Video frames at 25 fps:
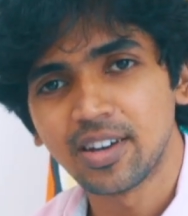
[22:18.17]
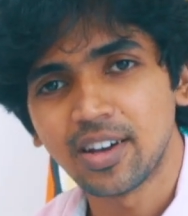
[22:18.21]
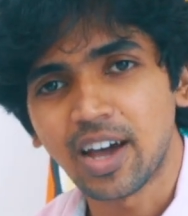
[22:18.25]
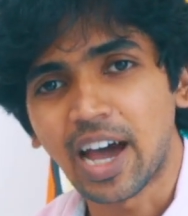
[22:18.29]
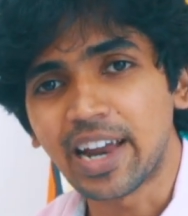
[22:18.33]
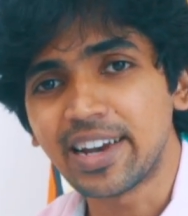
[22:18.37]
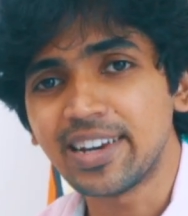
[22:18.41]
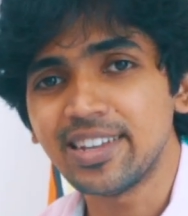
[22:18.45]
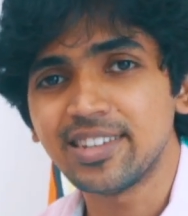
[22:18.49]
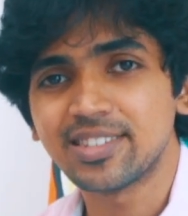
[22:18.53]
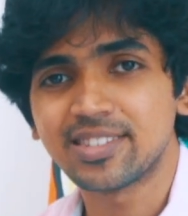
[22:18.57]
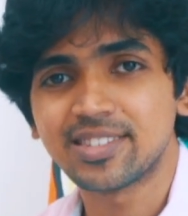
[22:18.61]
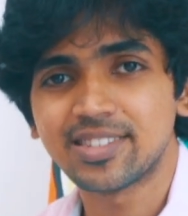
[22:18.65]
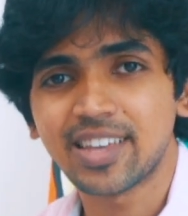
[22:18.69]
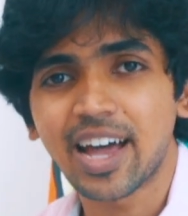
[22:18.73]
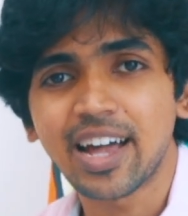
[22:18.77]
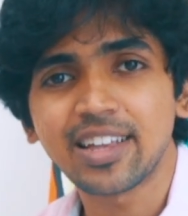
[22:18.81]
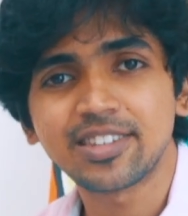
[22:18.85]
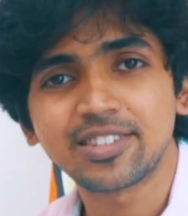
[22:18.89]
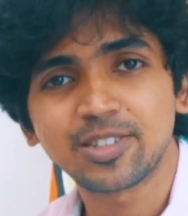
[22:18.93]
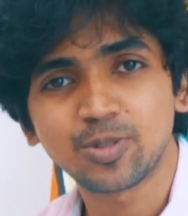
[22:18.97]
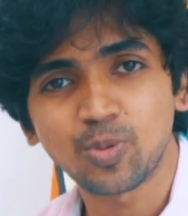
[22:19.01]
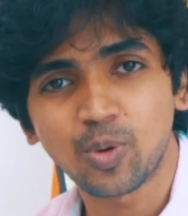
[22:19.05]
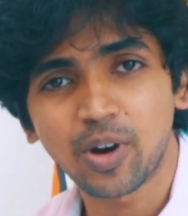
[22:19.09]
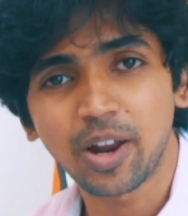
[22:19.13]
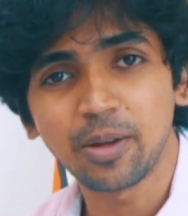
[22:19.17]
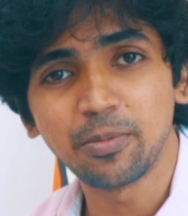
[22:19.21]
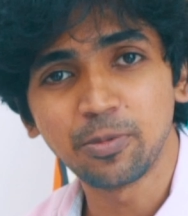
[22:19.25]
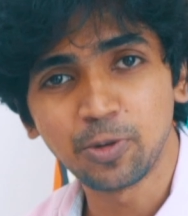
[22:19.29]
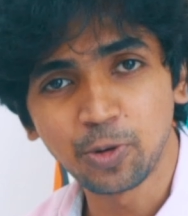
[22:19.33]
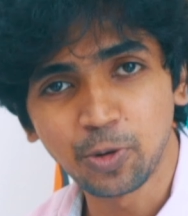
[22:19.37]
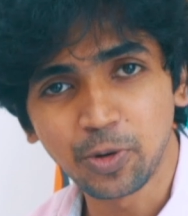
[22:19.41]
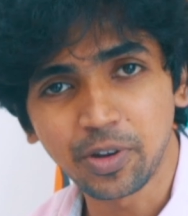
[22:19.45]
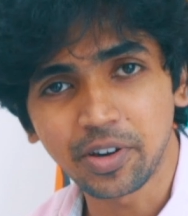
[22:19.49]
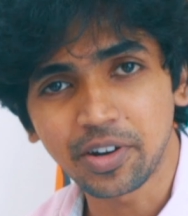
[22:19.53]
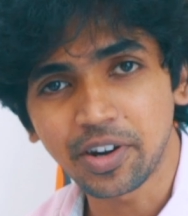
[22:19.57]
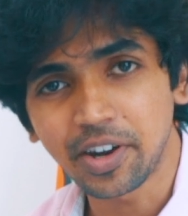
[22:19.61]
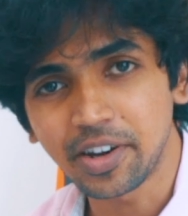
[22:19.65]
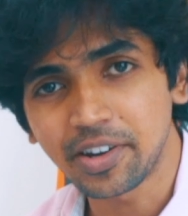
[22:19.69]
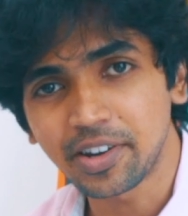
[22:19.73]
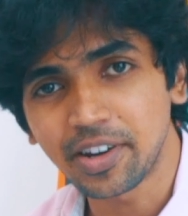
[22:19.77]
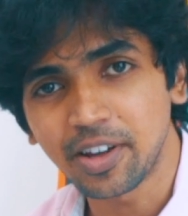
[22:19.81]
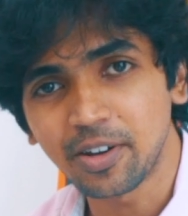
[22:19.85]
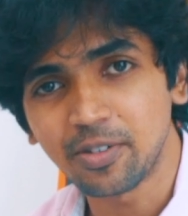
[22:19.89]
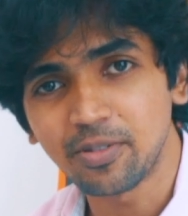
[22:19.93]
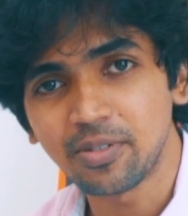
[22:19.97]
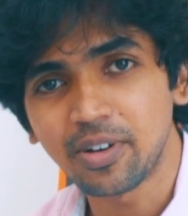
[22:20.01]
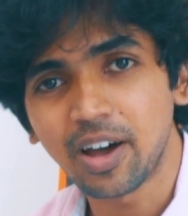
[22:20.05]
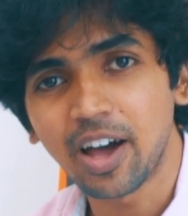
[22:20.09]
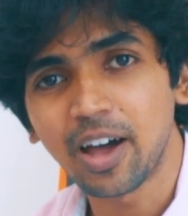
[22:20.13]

At least that's what I'm doing right now.